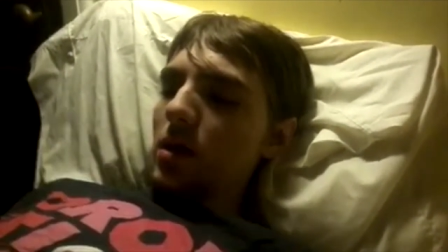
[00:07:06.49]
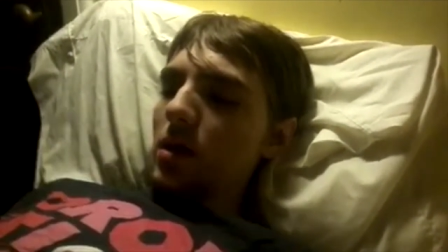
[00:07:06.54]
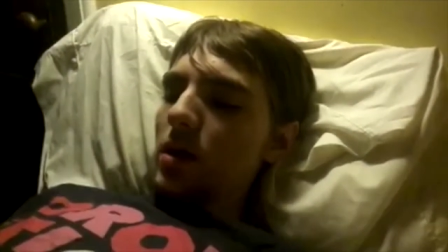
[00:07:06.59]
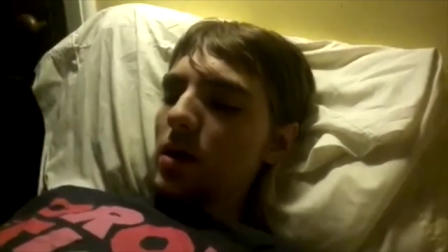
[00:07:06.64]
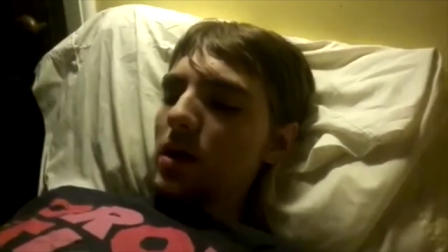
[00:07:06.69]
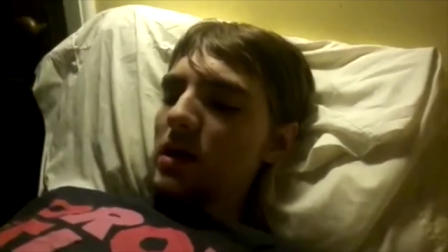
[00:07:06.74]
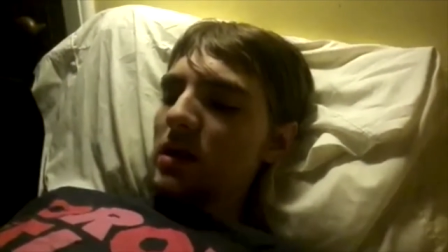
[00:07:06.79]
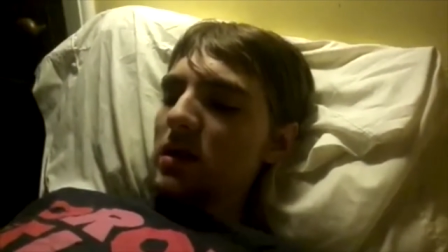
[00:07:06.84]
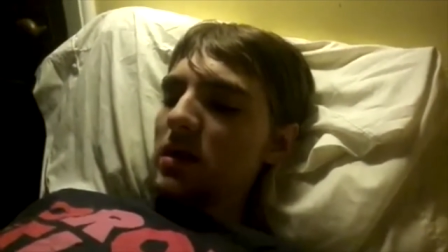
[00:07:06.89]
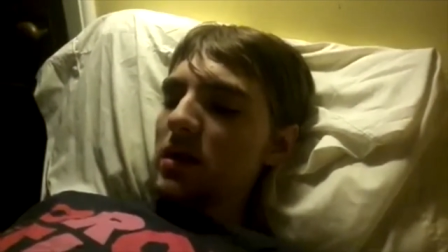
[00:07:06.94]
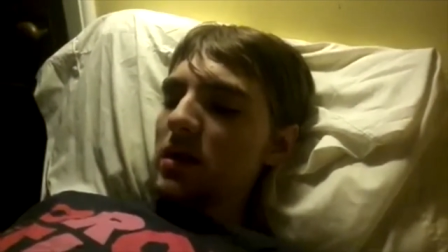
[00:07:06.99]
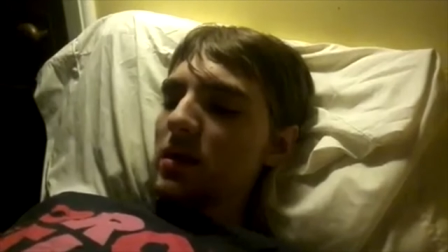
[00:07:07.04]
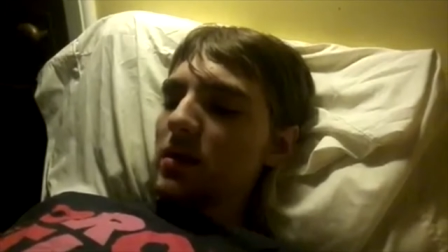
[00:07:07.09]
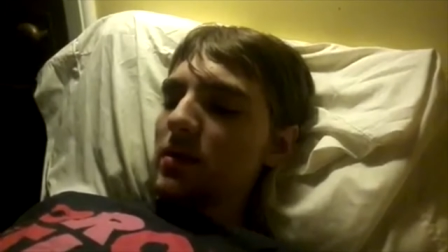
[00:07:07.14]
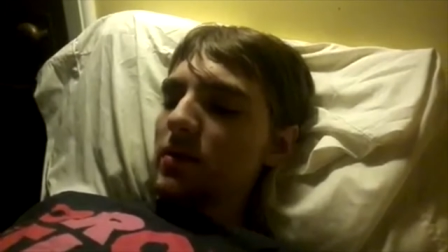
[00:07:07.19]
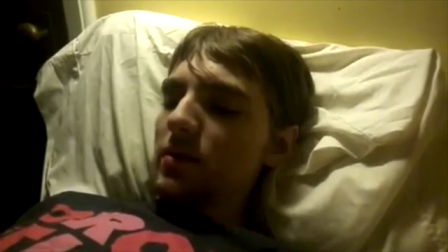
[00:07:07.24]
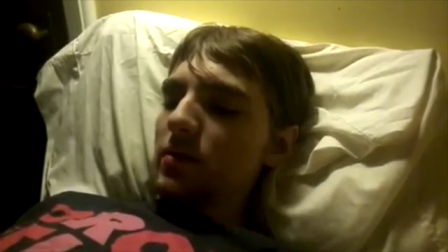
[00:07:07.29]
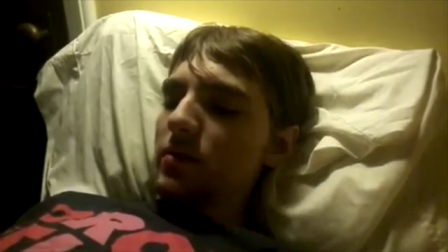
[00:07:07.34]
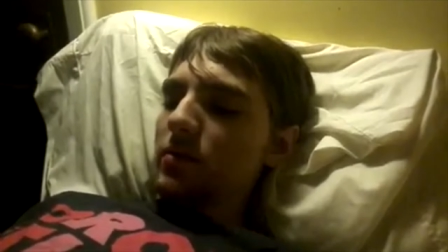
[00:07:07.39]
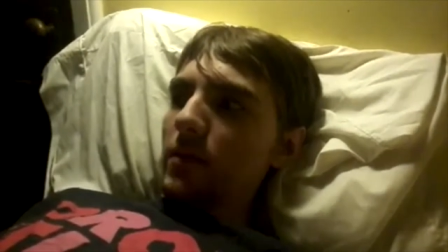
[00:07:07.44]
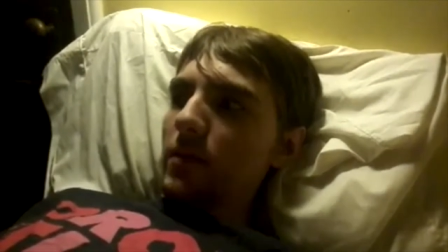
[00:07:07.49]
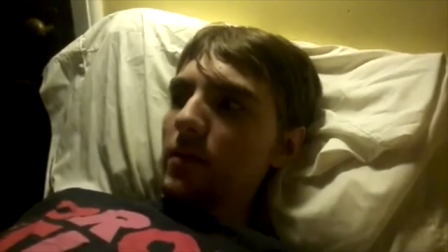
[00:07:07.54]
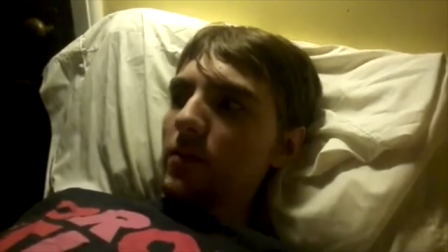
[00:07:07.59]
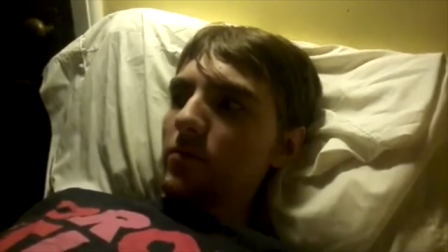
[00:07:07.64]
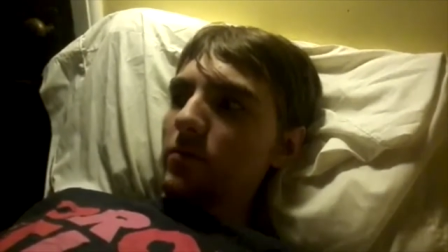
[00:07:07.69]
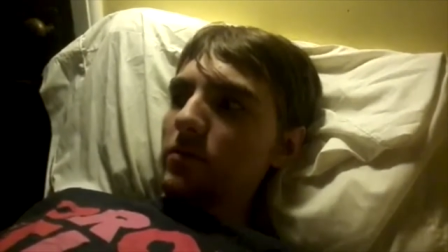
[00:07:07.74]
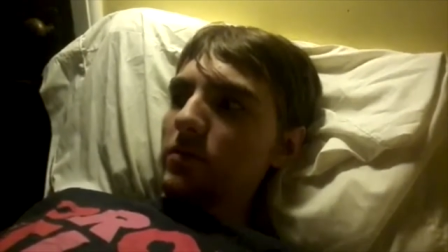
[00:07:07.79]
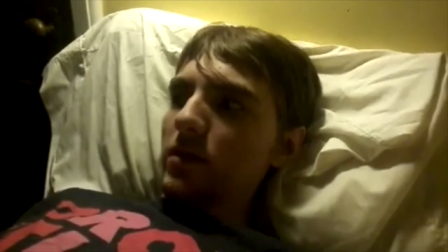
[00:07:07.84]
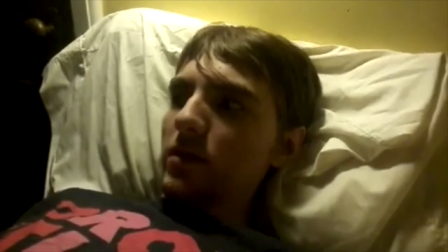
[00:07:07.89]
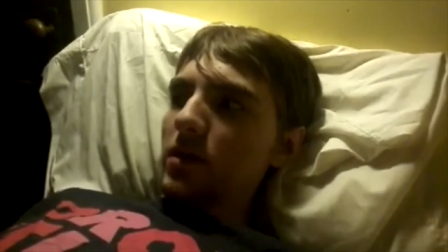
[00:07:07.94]
And it
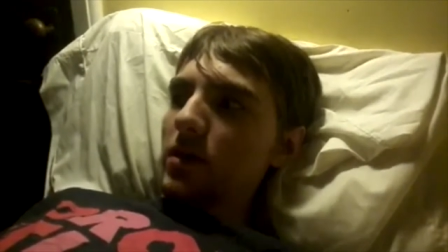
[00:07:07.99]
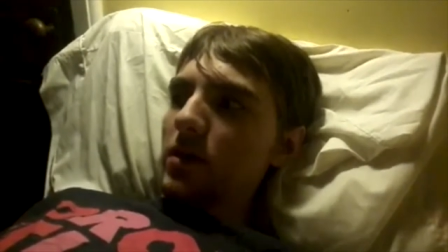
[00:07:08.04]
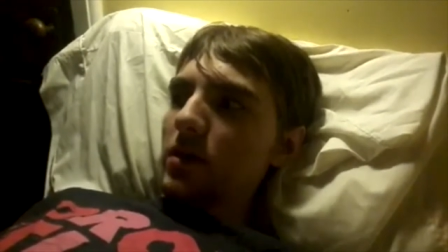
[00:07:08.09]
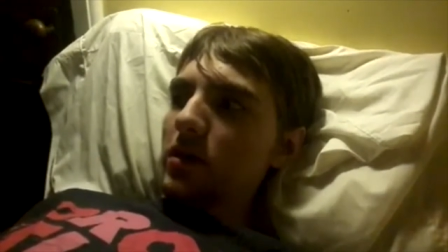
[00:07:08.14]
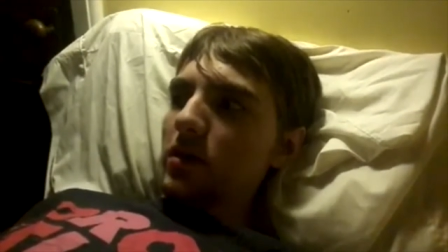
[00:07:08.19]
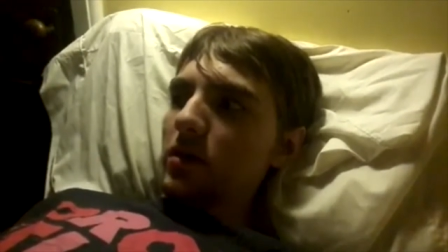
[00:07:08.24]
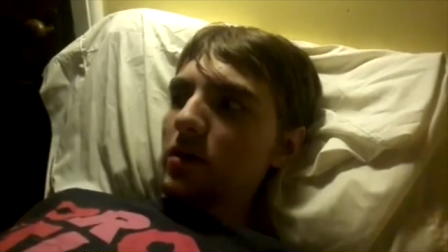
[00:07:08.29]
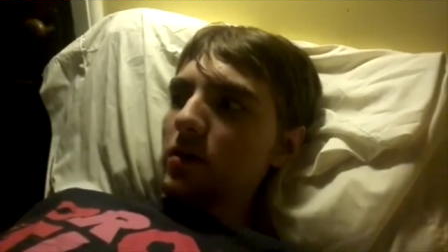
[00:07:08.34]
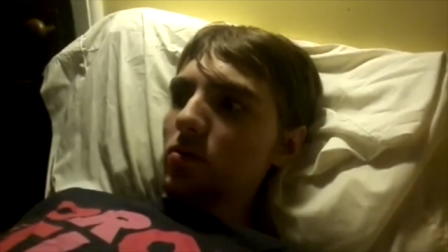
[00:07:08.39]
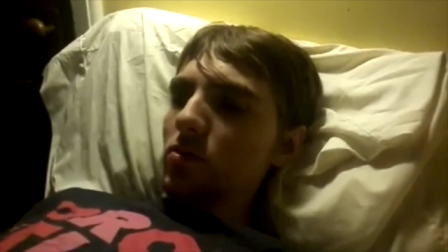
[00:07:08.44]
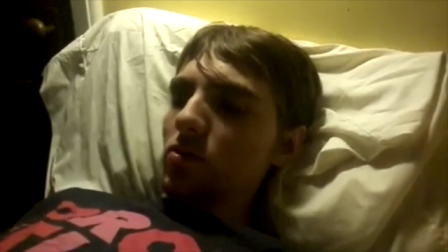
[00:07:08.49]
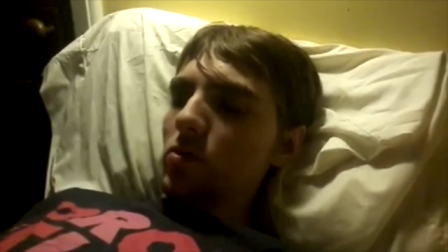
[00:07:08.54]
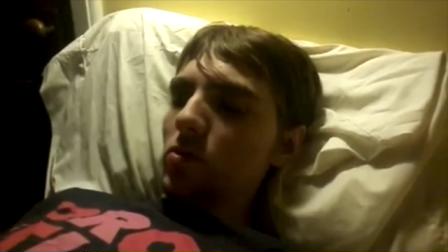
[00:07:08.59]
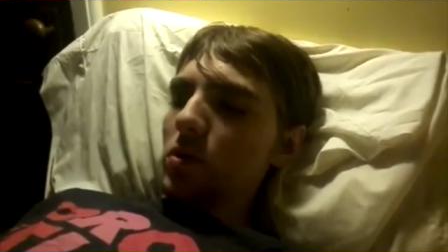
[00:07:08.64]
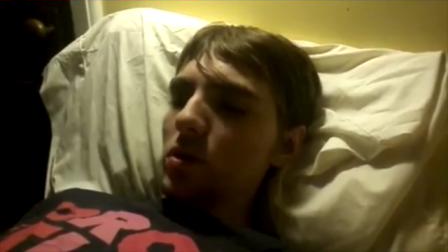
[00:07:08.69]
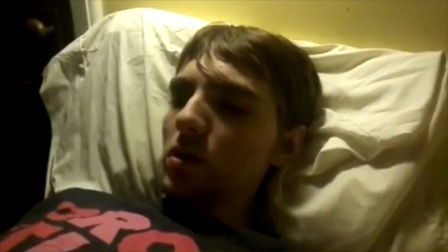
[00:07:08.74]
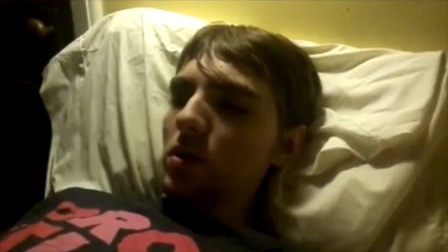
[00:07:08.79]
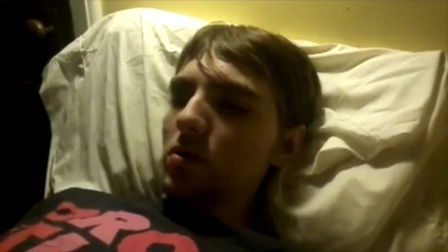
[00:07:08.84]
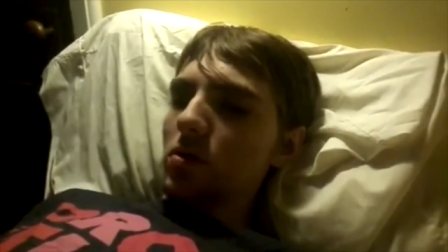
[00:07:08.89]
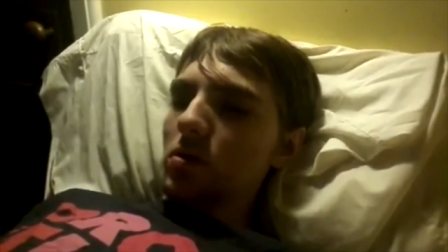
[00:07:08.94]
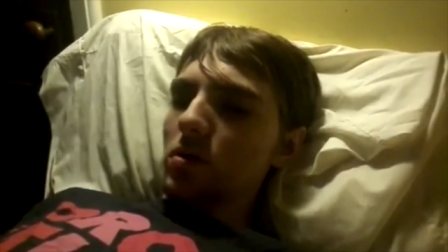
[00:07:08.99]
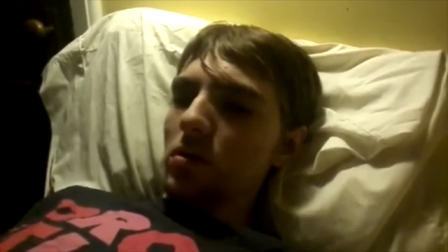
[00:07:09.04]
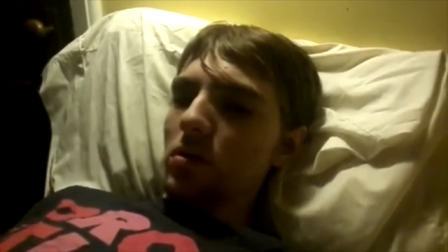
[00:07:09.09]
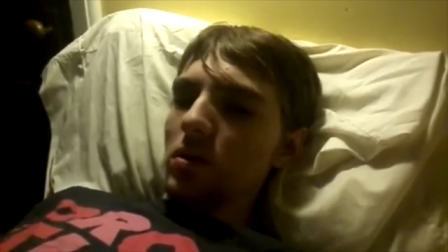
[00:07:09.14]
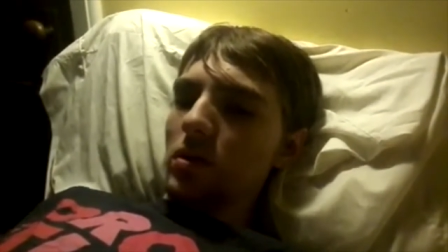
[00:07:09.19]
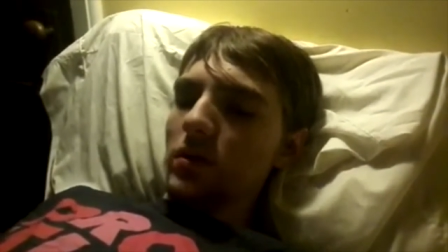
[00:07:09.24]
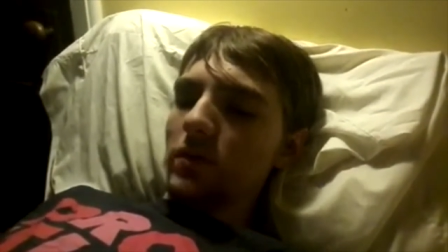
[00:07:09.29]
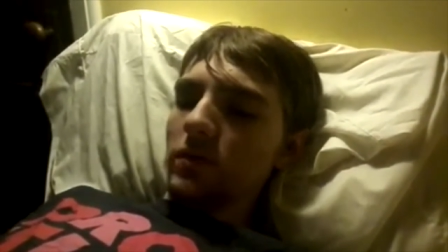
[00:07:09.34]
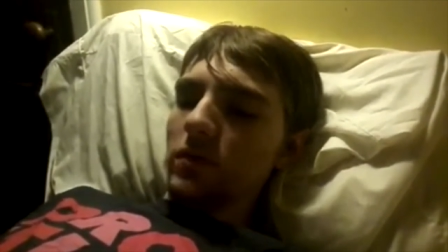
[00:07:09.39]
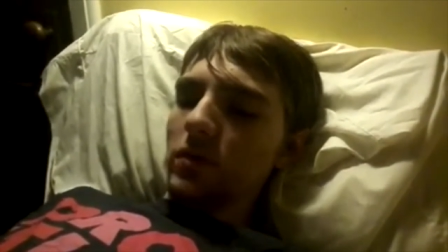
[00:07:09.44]
was like critical
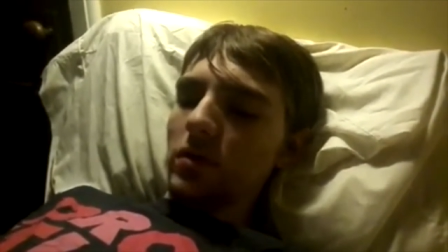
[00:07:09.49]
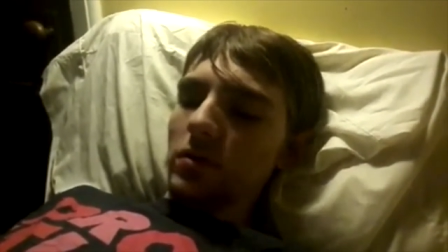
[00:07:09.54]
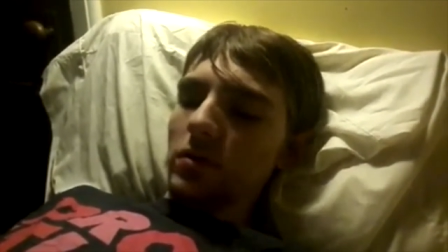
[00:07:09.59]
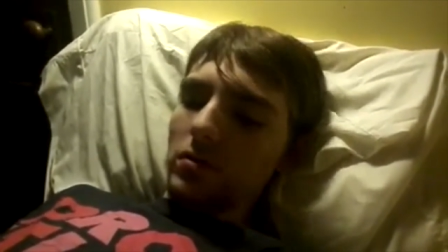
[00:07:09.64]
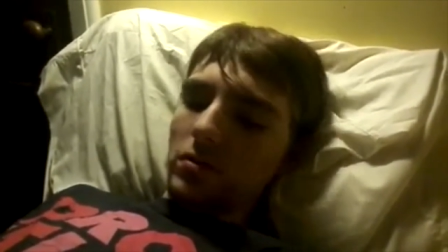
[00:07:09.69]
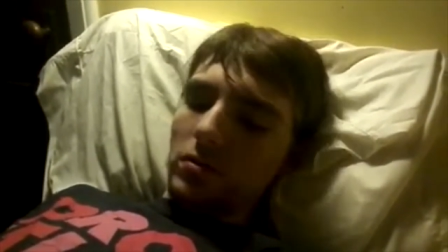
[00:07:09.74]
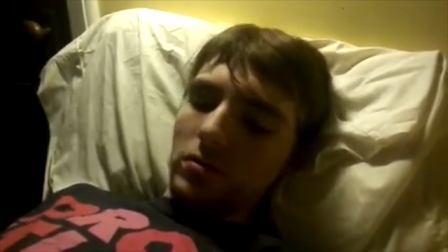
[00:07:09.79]
of the